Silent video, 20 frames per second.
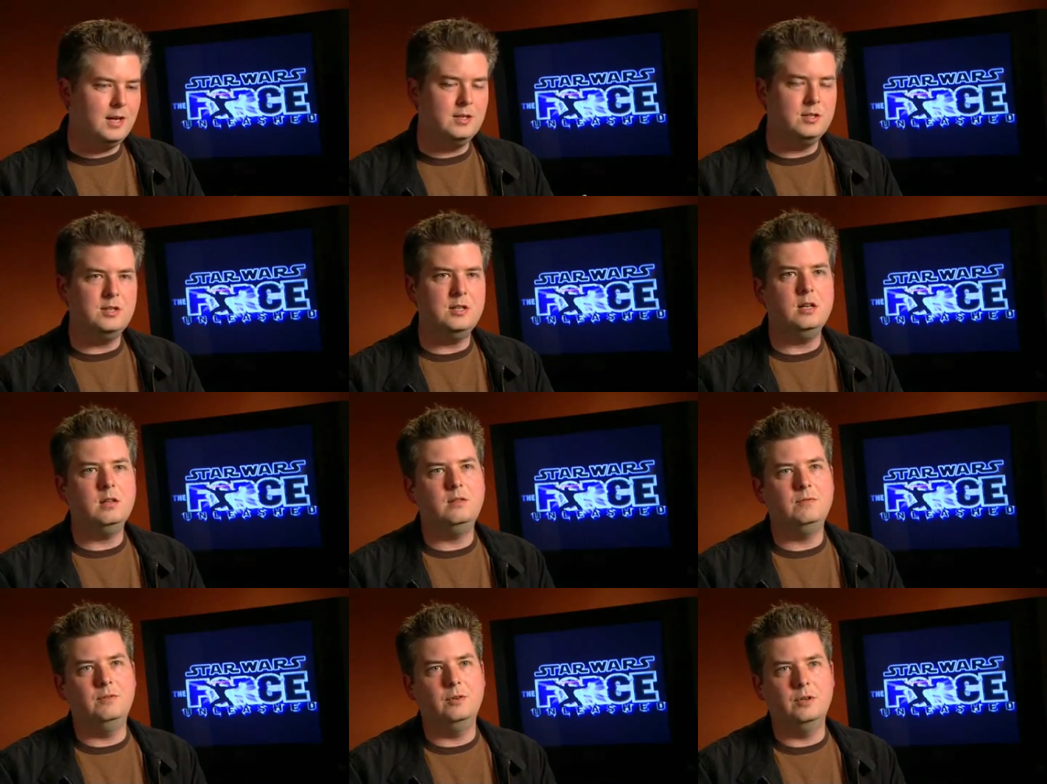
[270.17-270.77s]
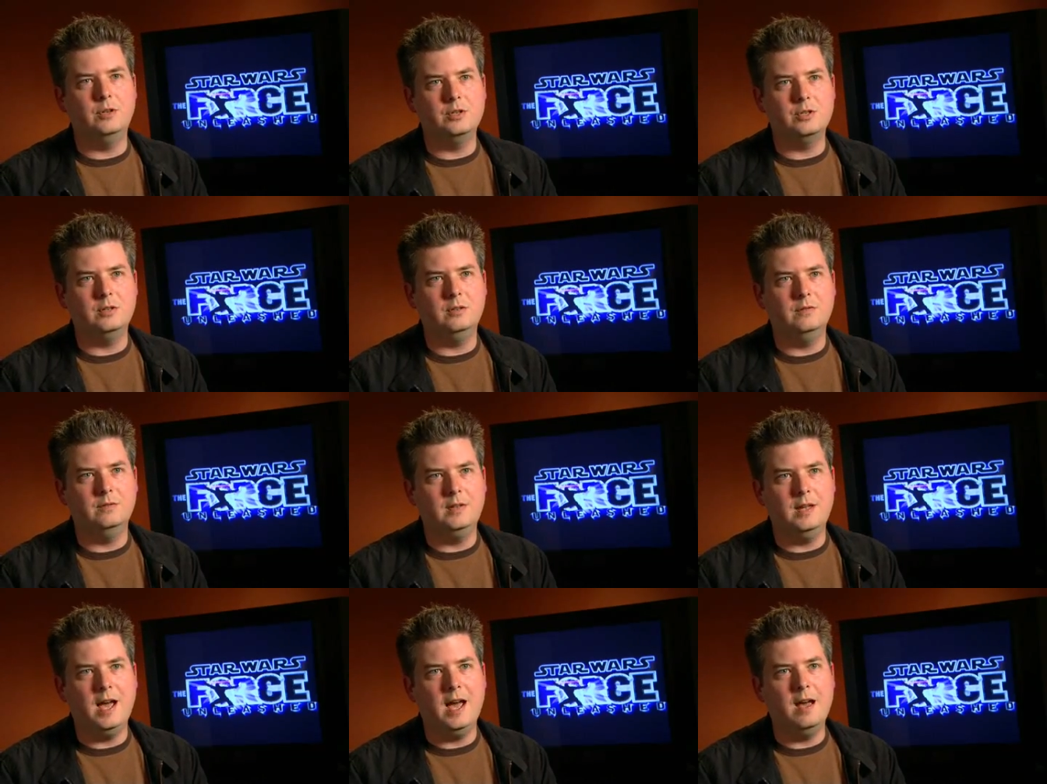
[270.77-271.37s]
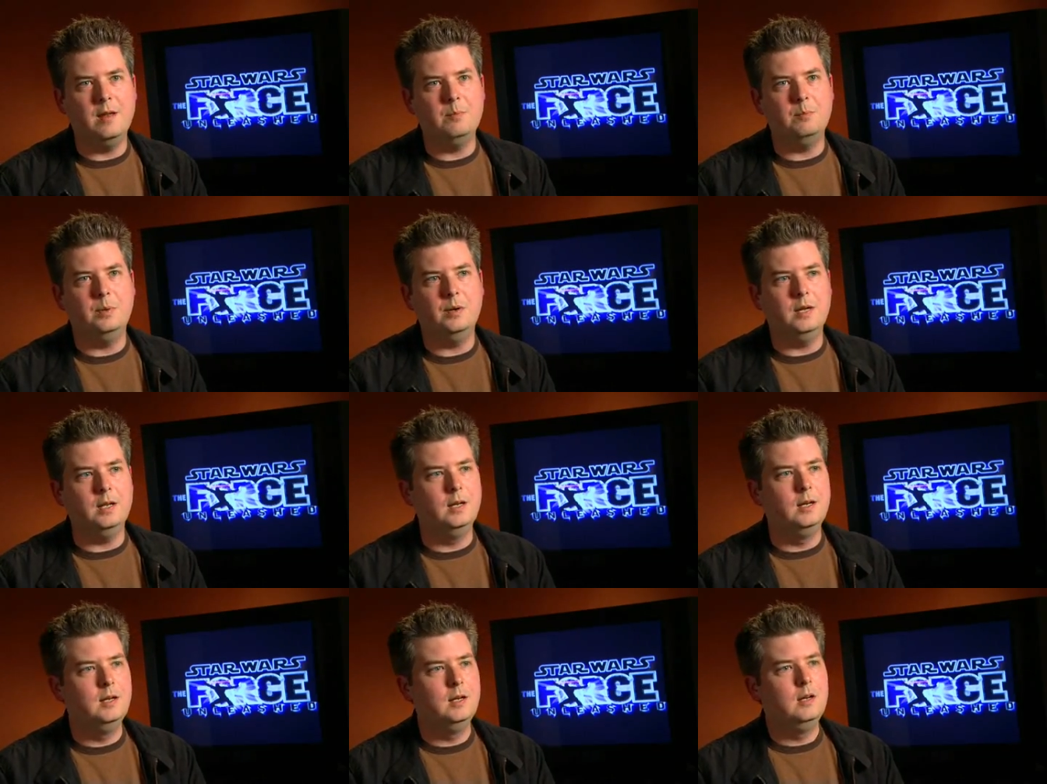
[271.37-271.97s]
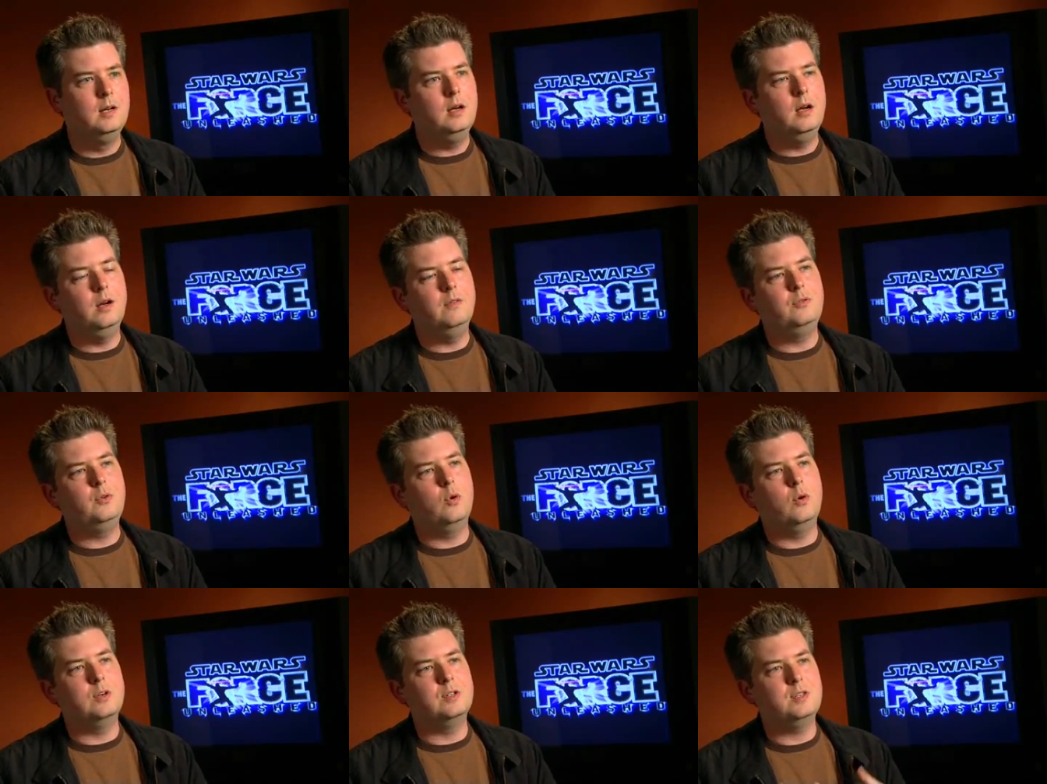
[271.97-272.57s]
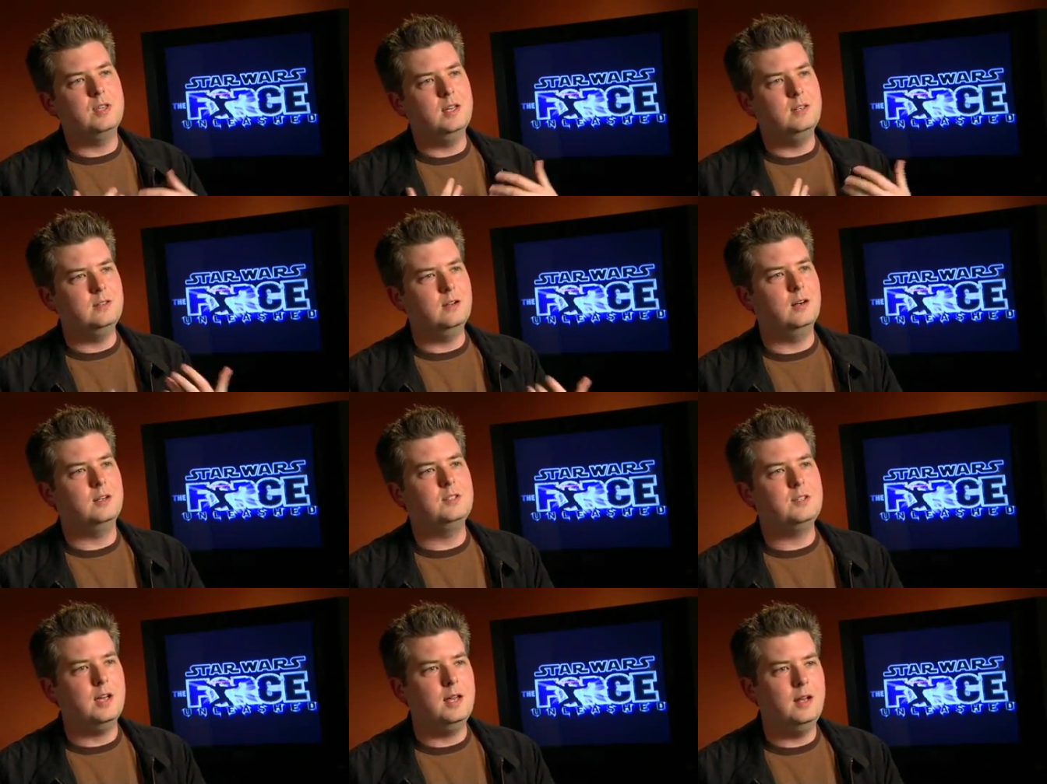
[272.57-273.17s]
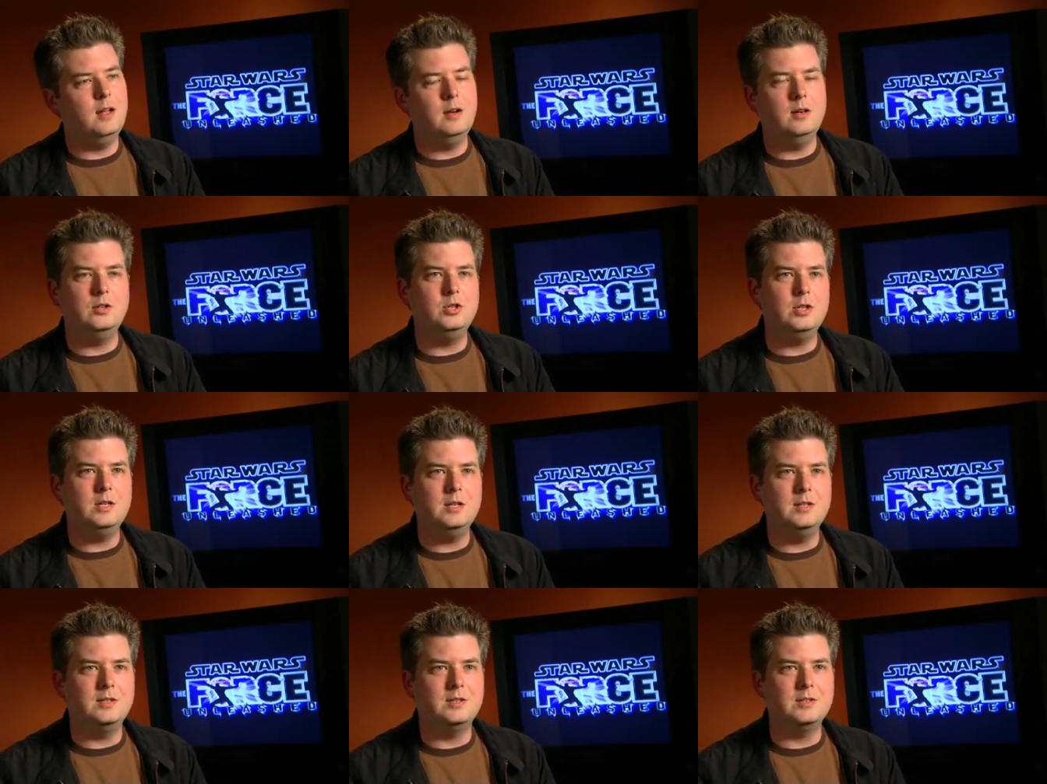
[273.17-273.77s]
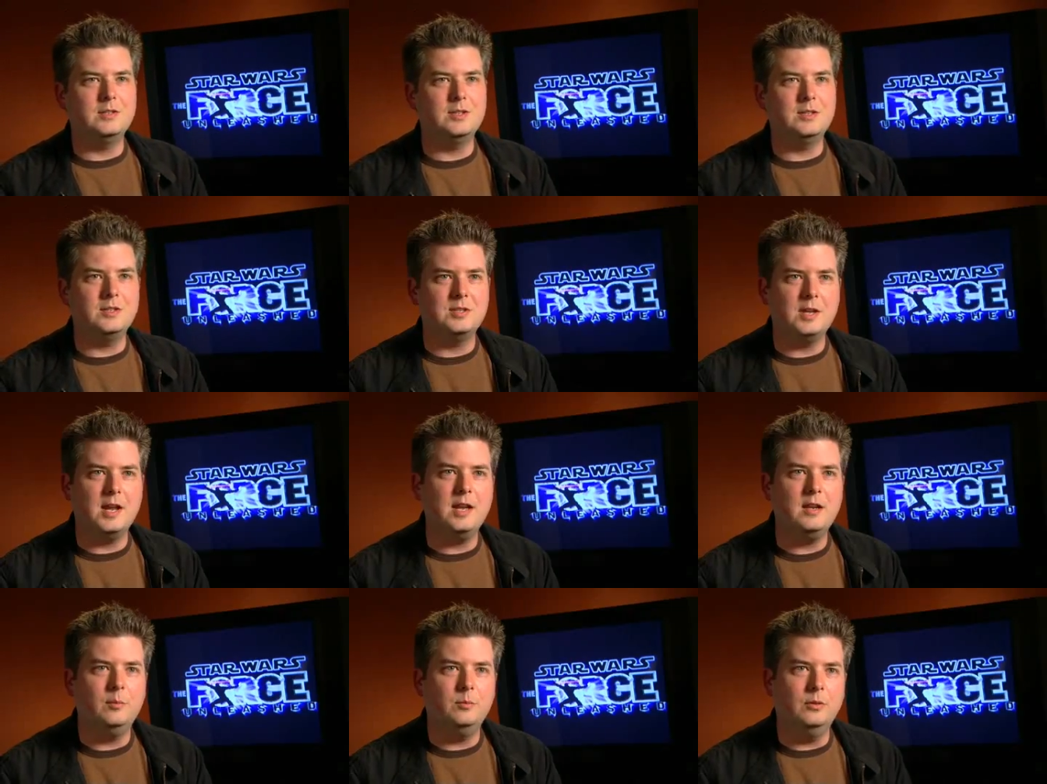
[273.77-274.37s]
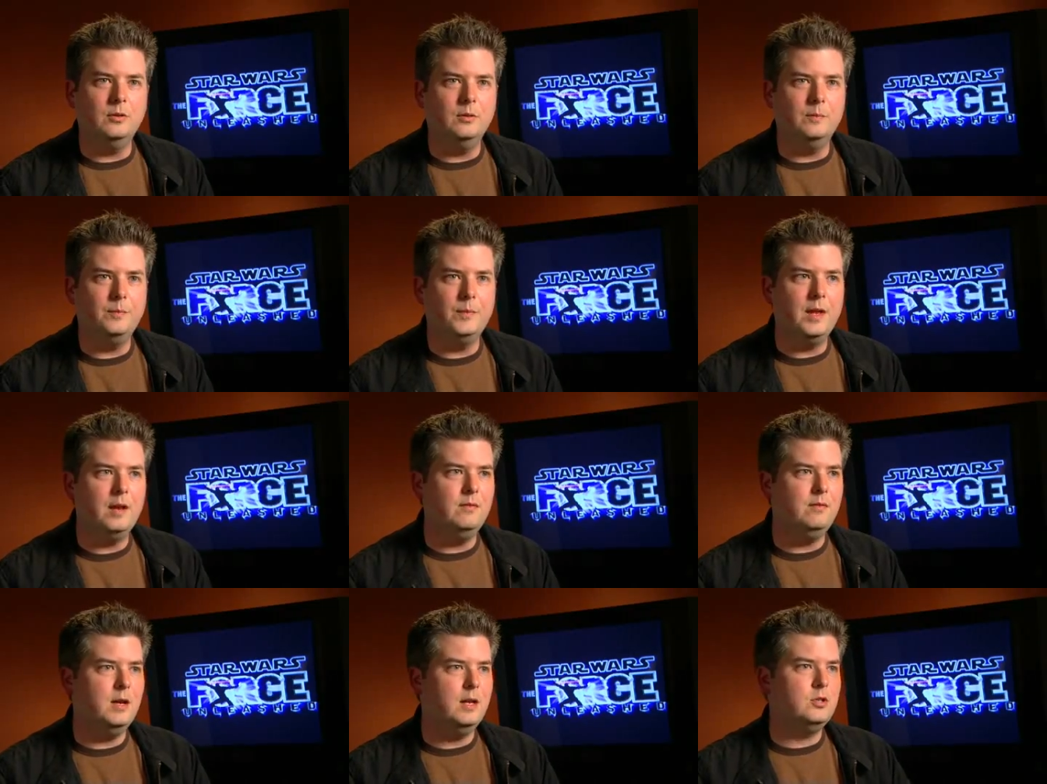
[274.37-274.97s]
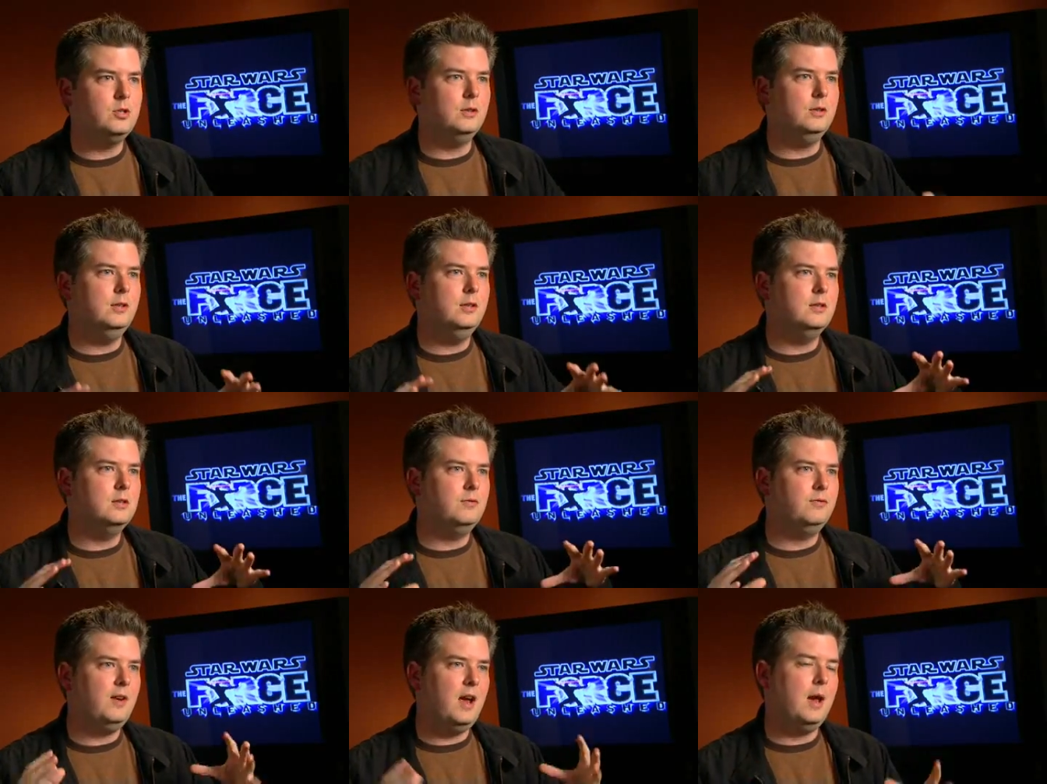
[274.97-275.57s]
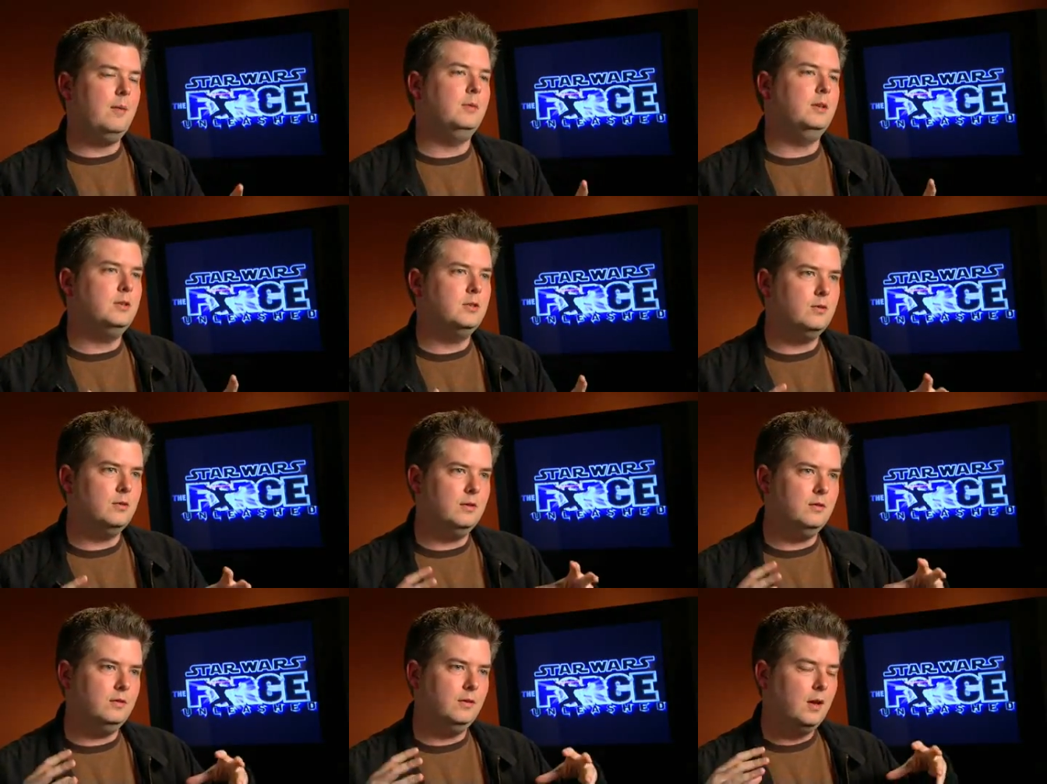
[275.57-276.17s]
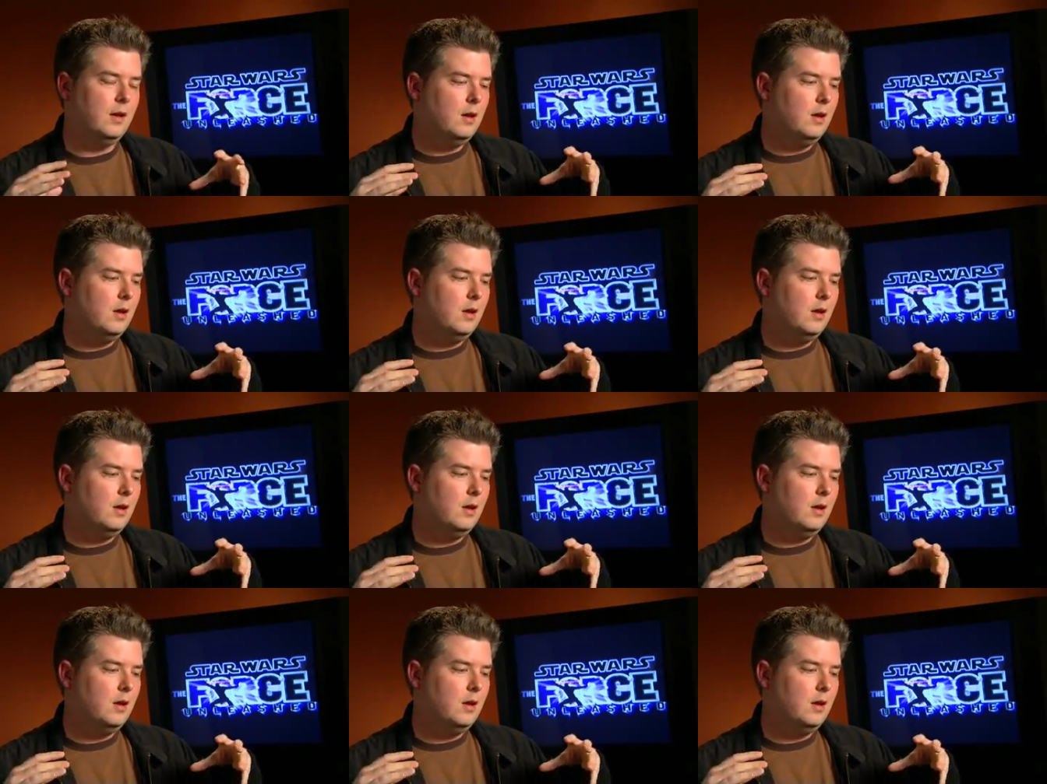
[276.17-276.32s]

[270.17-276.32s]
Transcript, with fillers: Sith version of that. But of course, that dark side energy isn't sustainable, that eventually this family sort of